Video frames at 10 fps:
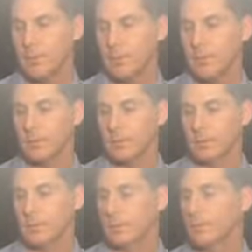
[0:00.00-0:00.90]

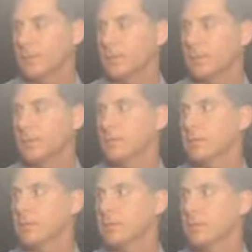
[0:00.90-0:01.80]

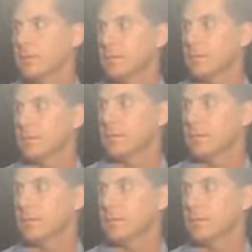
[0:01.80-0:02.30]
This person isn't speaking.